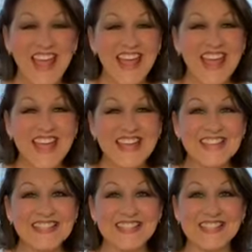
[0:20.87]

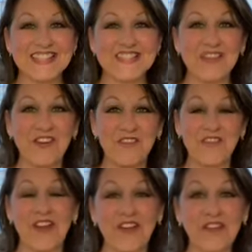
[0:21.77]
And this is our
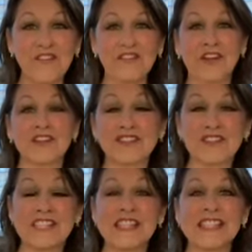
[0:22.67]
very
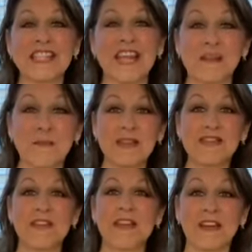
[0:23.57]
first
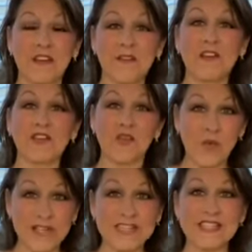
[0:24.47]
segment of
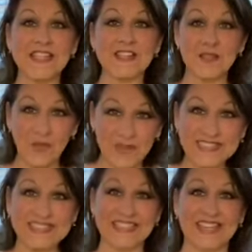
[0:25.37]

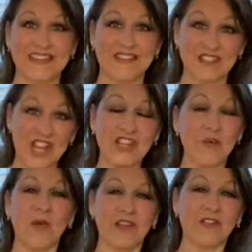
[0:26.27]
2020,
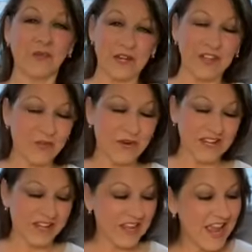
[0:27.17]
January
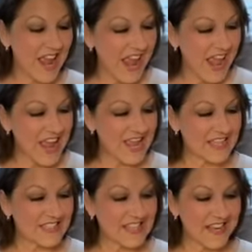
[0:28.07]
2020.
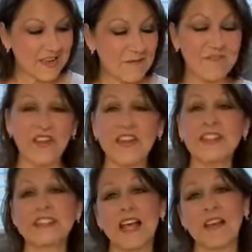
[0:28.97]
And I'm very
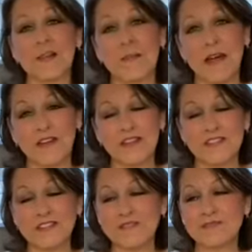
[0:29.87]
excited about it.